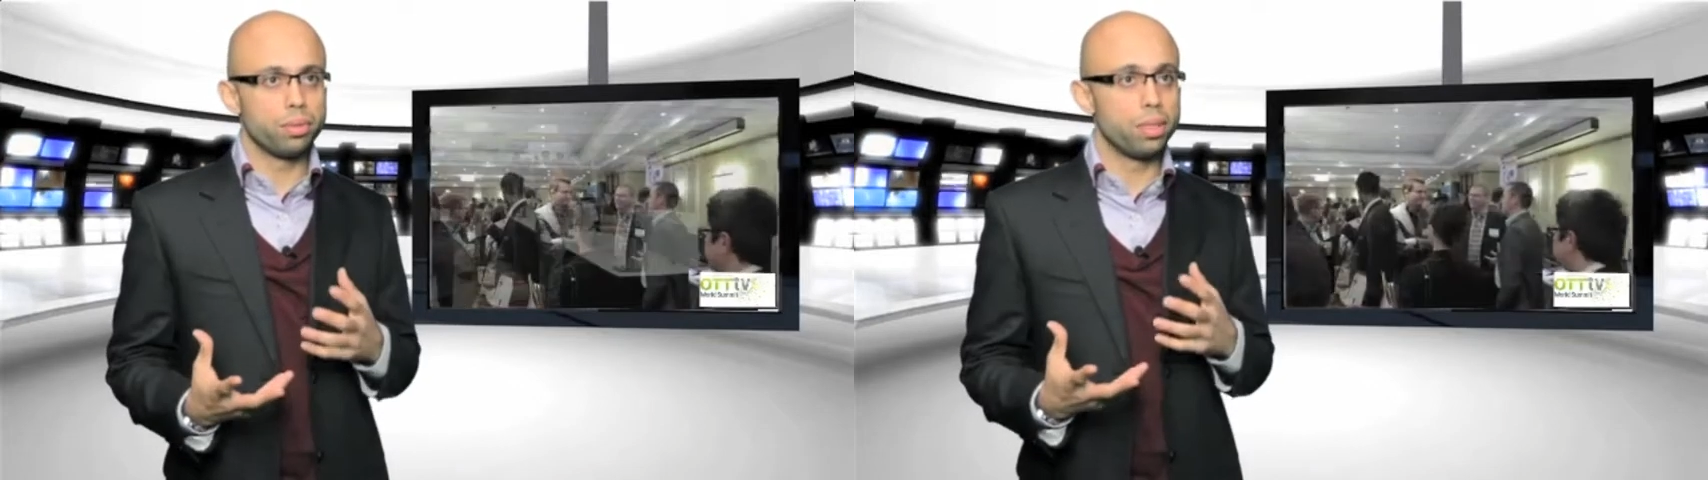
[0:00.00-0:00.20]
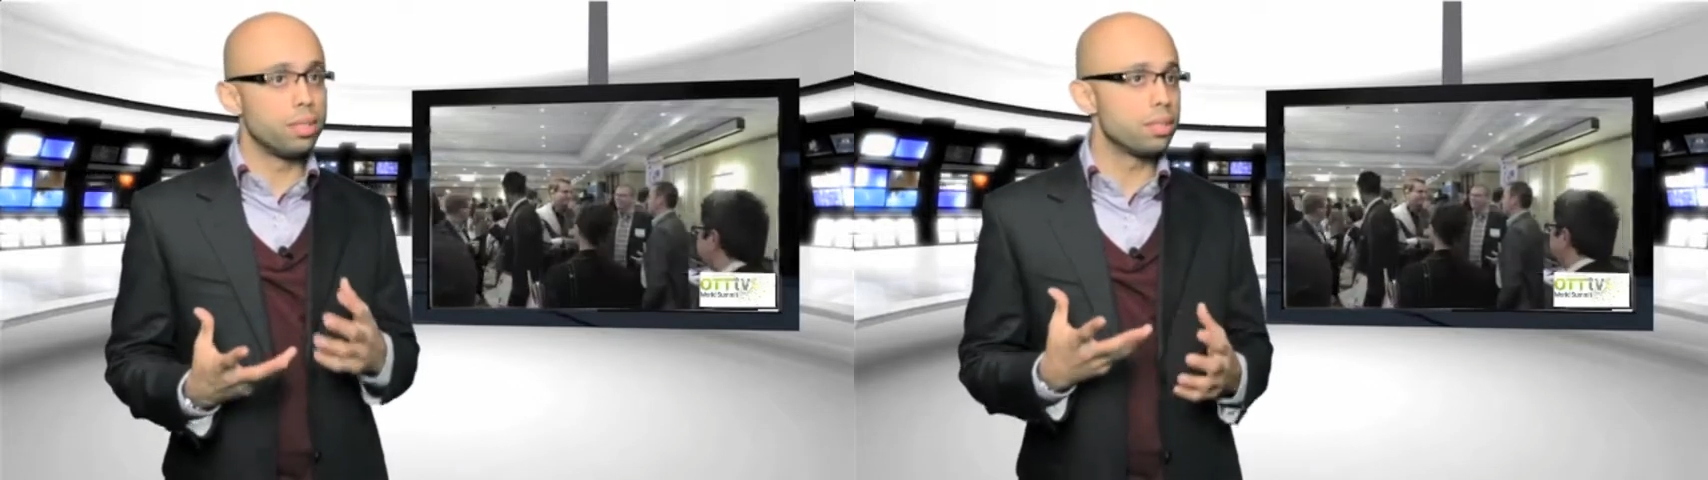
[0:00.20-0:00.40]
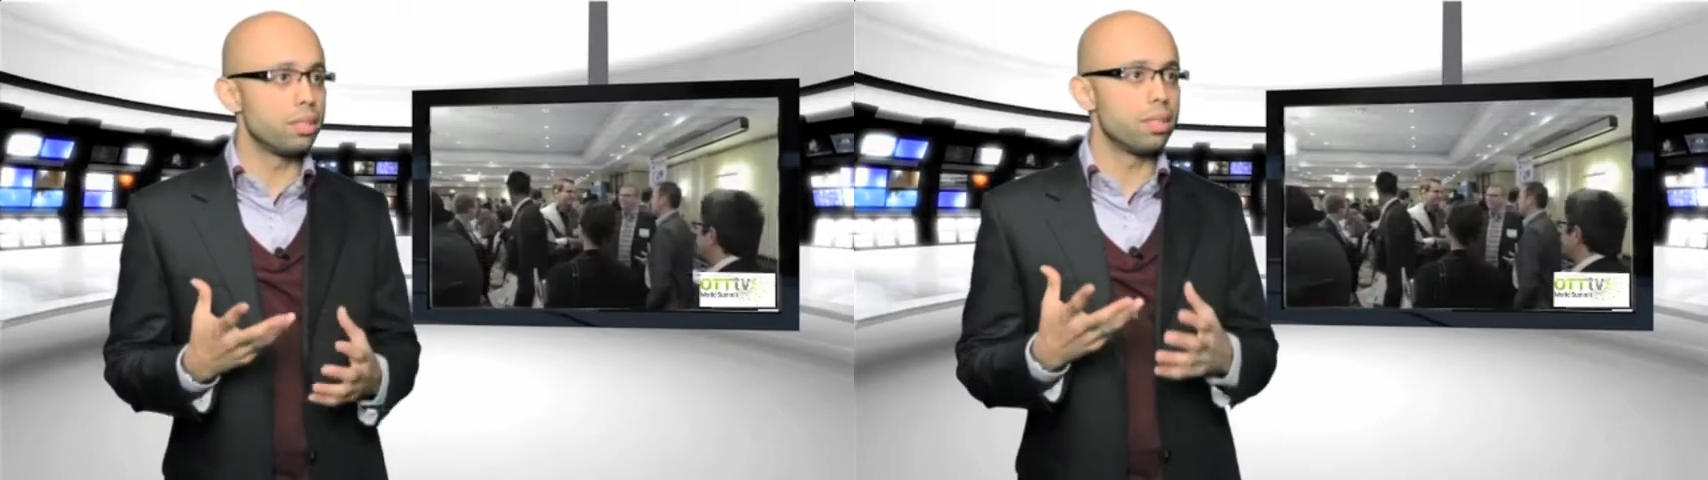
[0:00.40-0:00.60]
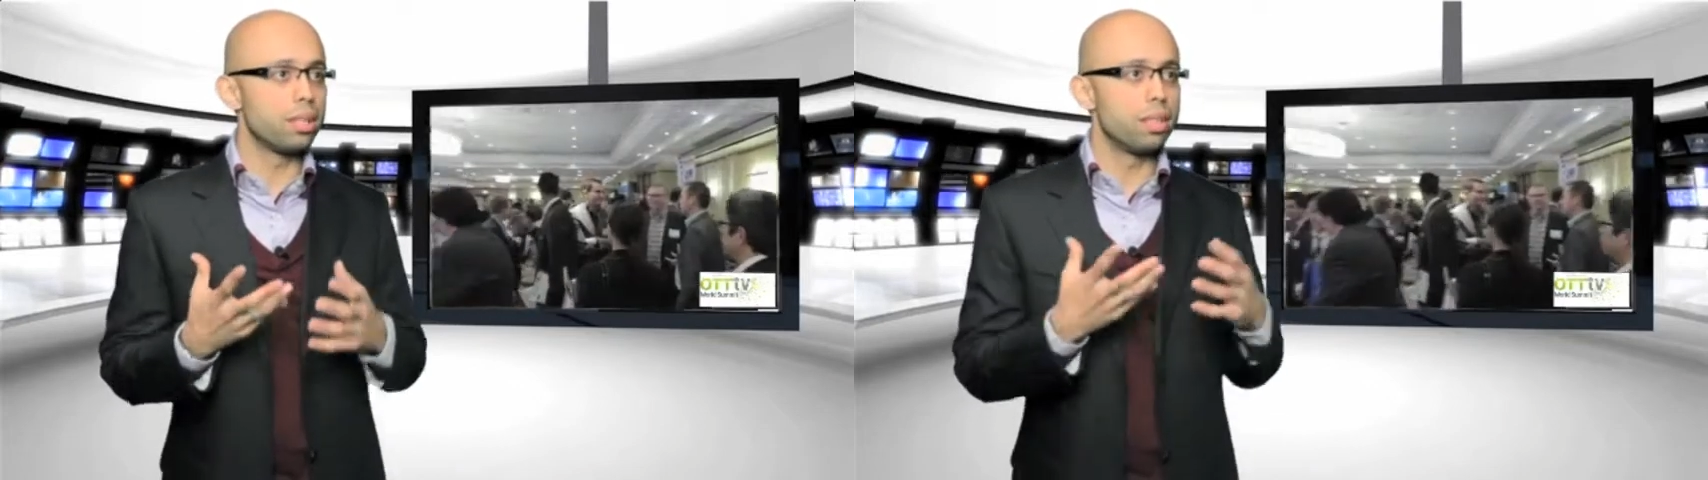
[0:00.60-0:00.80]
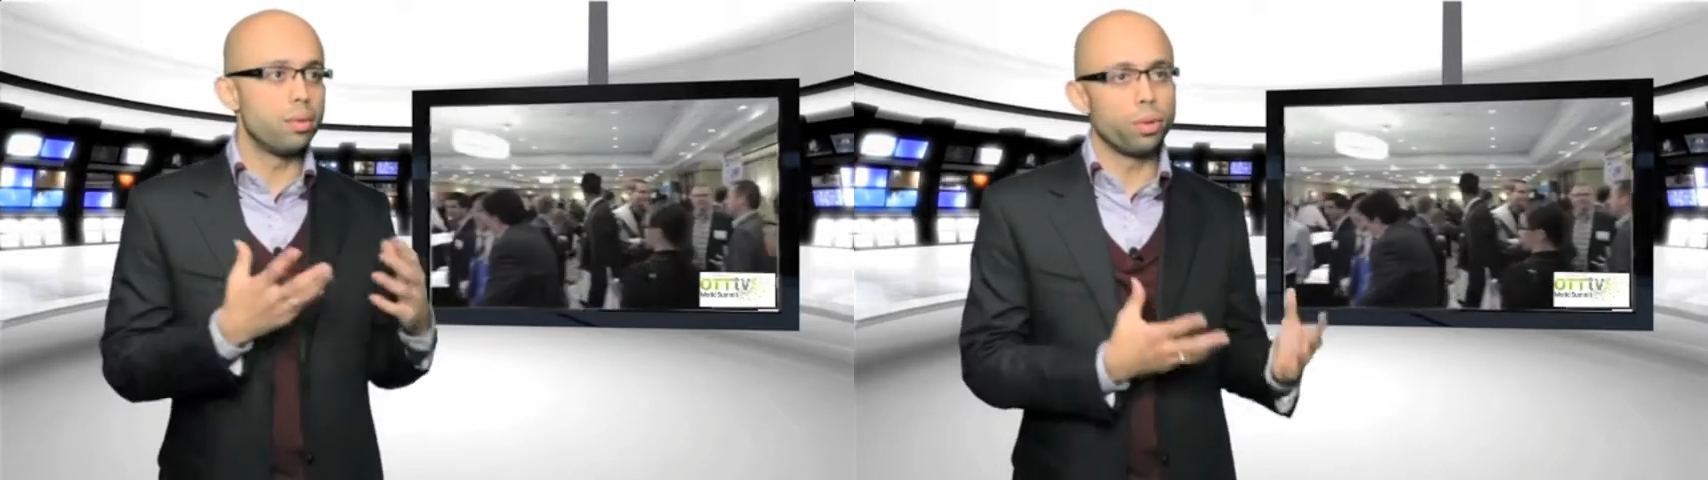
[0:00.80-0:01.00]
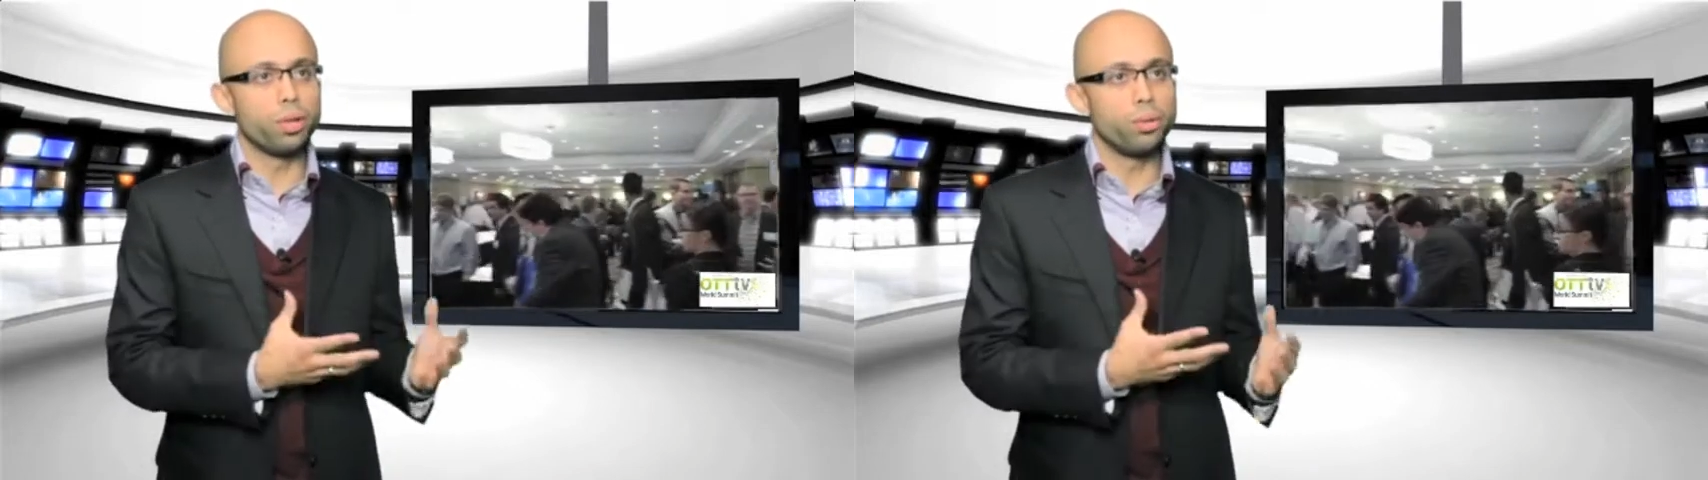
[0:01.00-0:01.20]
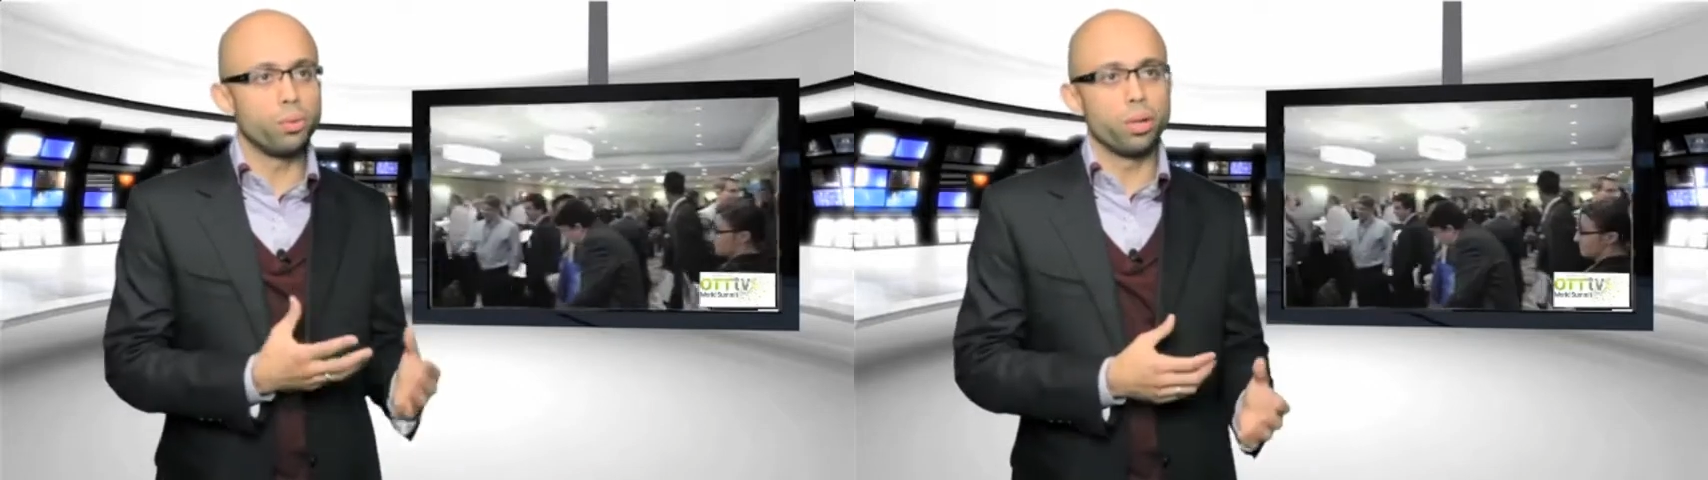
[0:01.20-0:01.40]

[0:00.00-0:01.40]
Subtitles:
things that they want to do,